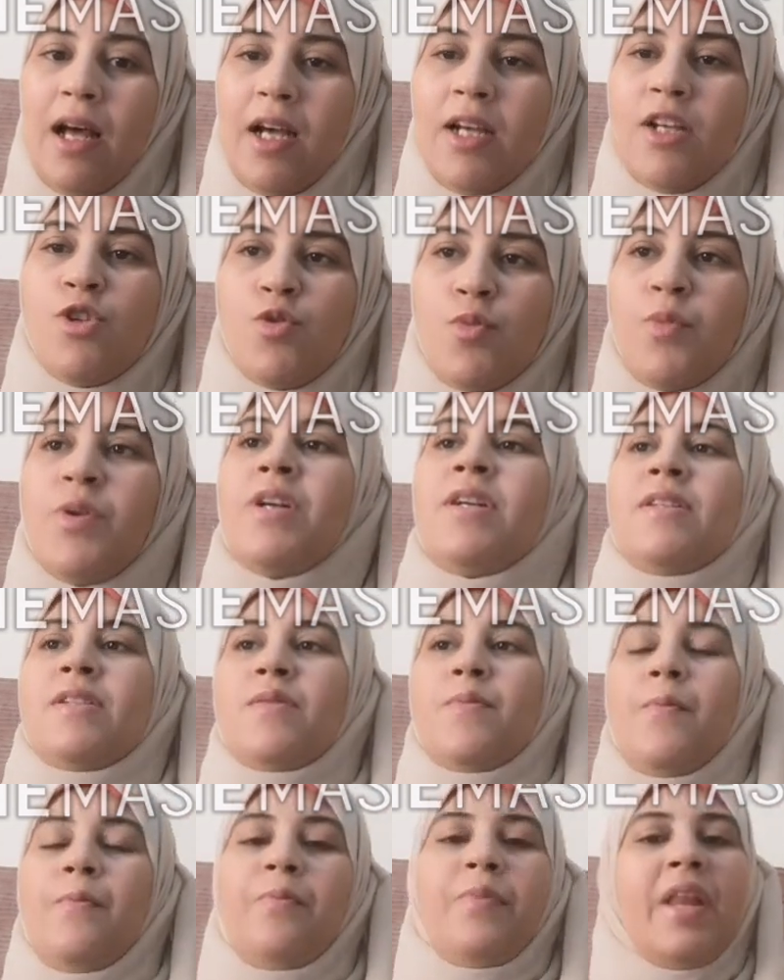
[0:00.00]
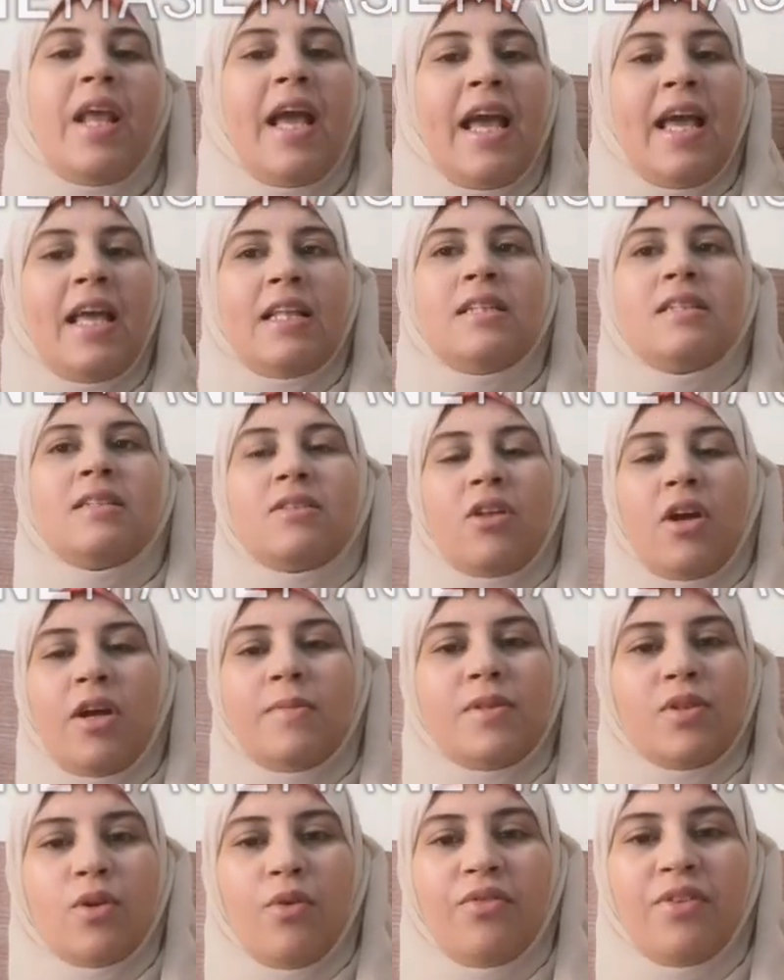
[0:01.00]
isomerism and
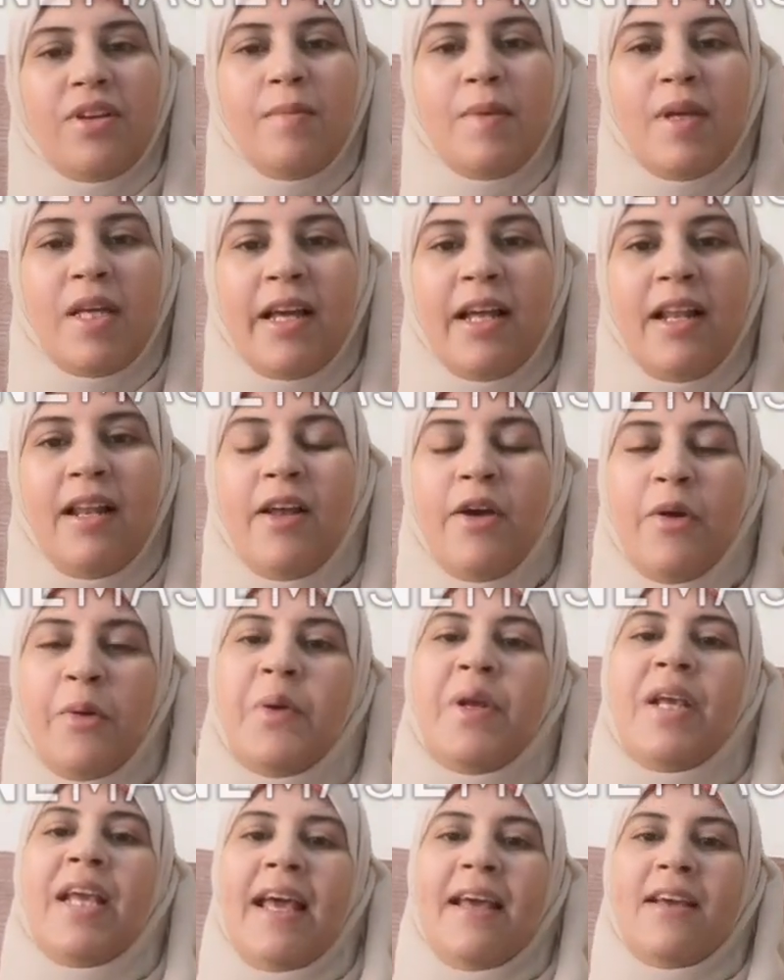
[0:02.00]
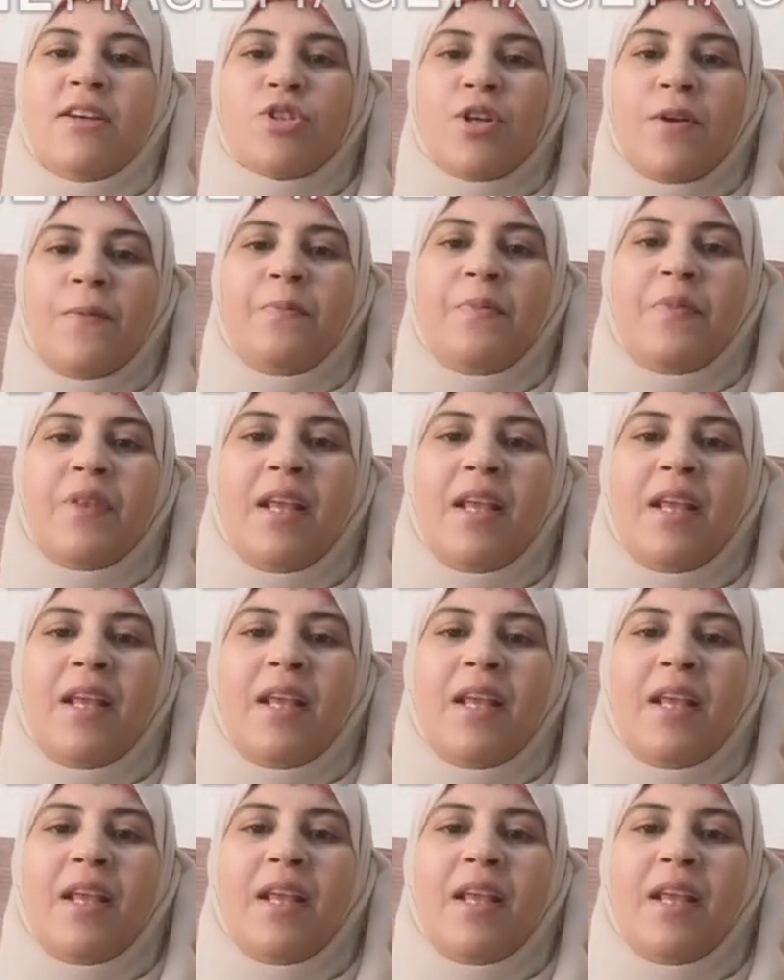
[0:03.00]
types of chemical reaction.